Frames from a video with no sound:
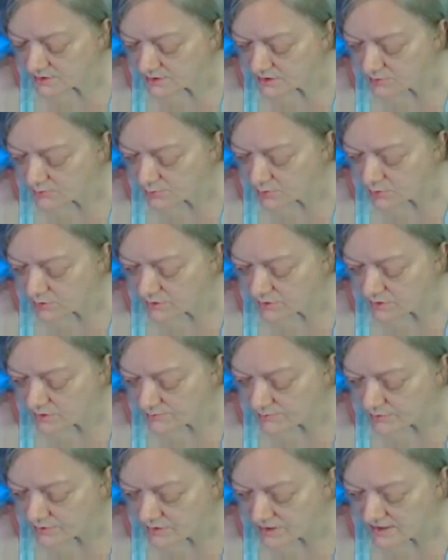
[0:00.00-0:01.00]
but the more
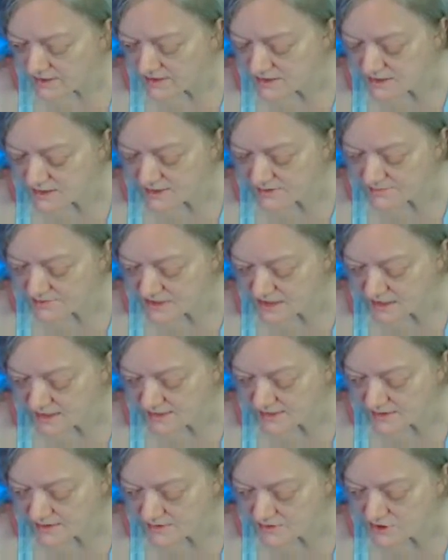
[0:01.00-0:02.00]
the police keep
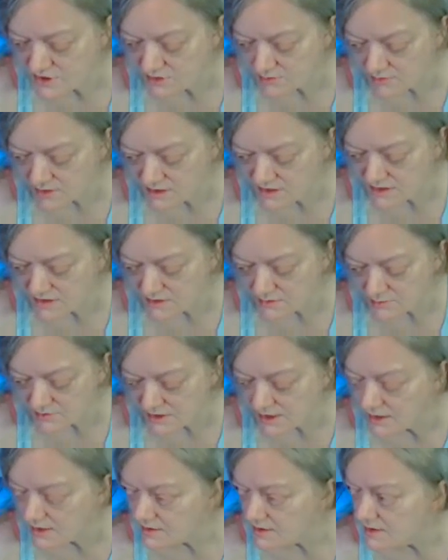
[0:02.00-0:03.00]
saying she wasn't
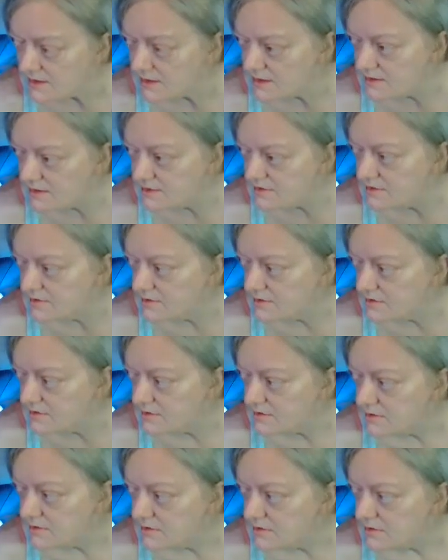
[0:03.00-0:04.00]
abducted,
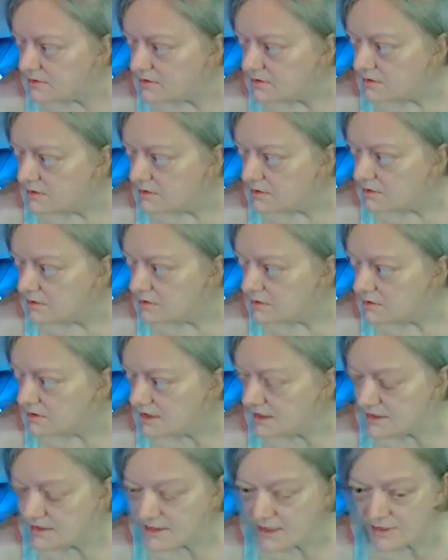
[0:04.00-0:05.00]

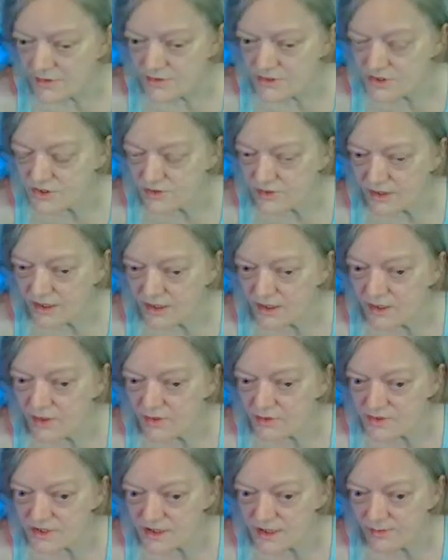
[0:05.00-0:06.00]
that tells you they
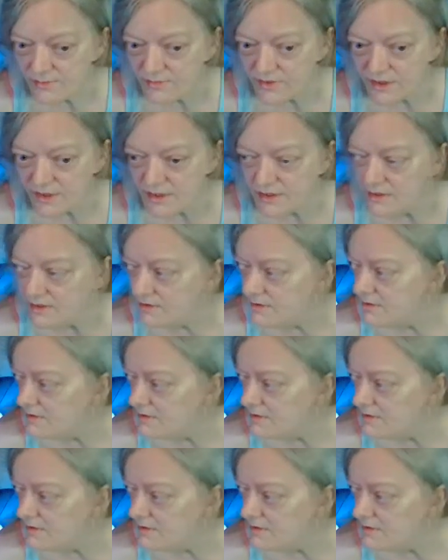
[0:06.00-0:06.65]
know something.